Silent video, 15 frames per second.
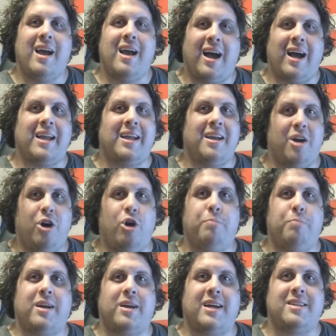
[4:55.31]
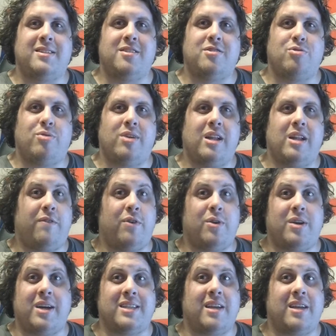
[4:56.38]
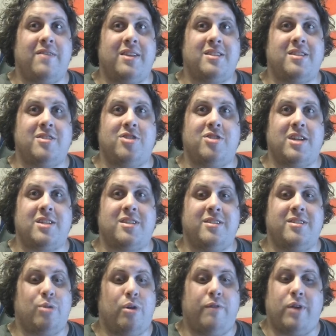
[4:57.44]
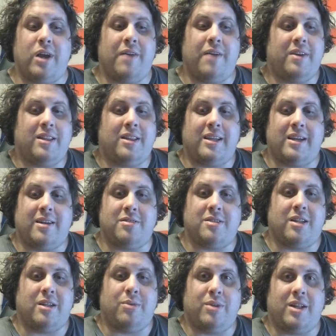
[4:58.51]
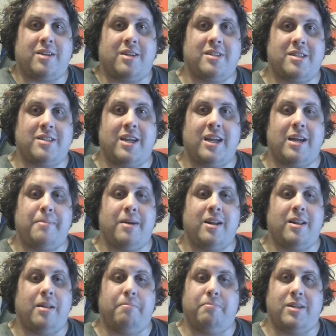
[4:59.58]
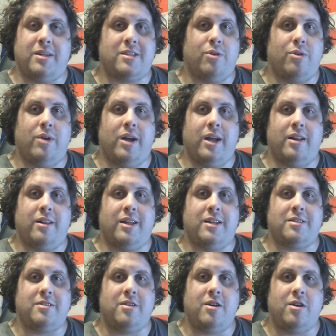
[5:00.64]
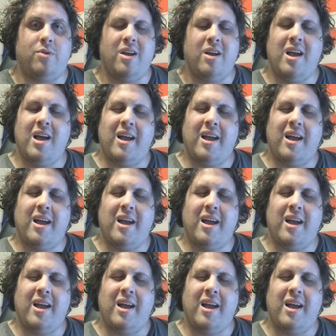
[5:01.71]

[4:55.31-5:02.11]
I hope you guys enjoyed. If you guys have any suggestions or if you have anything else that you would like to say about it, then please go ahead and let us know.